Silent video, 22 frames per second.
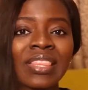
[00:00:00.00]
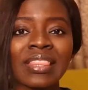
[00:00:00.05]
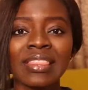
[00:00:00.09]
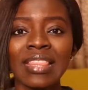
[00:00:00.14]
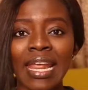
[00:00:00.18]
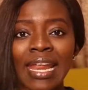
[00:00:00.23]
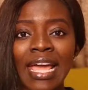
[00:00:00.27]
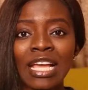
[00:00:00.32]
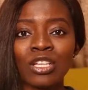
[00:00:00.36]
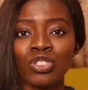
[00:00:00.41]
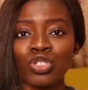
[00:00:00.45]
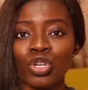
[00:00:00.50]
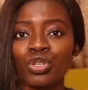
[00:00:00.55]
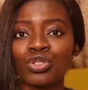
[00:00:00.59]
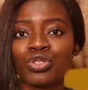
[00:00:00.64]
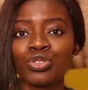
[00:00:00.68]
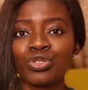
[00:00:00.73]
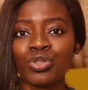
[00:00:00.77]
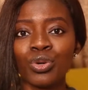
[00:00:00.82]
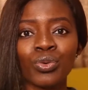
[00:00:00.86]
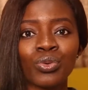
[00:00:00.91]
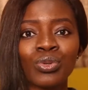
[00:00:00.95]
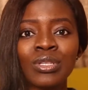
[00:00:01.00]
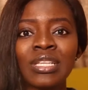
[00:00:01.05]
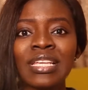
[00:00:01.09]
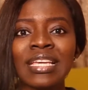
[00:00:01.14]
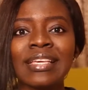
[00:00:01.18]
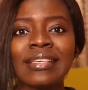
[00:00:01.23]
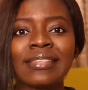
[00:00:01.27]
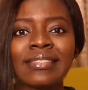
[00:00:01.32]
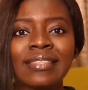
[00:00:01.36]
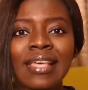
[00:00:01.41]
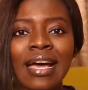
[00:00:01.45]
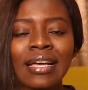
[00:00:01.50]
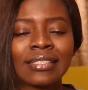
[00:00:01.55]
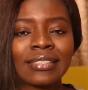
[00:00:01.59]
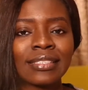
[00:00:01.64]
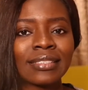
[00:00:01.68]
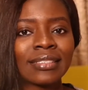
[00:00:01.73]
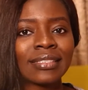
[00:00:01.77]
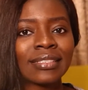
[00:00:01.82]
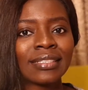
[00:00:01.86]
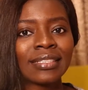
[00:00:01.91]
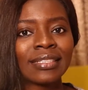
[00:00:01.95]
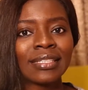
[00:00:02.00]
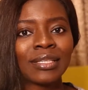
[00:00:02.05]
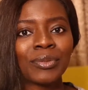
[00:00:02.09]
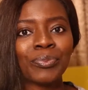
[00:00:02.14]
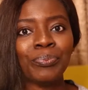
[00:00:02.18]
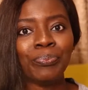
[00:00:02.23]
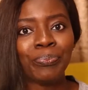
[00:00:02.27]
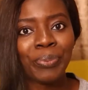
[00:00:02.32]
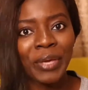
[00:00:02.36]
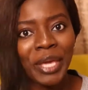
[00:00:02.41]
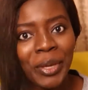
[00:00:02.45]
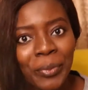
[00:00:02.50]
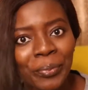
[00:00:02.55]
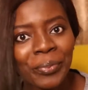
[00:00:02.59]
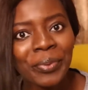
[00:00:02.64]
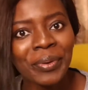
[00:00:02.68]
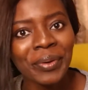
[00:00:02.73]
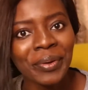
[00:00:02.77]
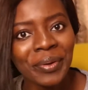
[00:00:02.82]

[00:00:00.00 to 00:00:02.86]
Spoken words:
that I just told is that, babe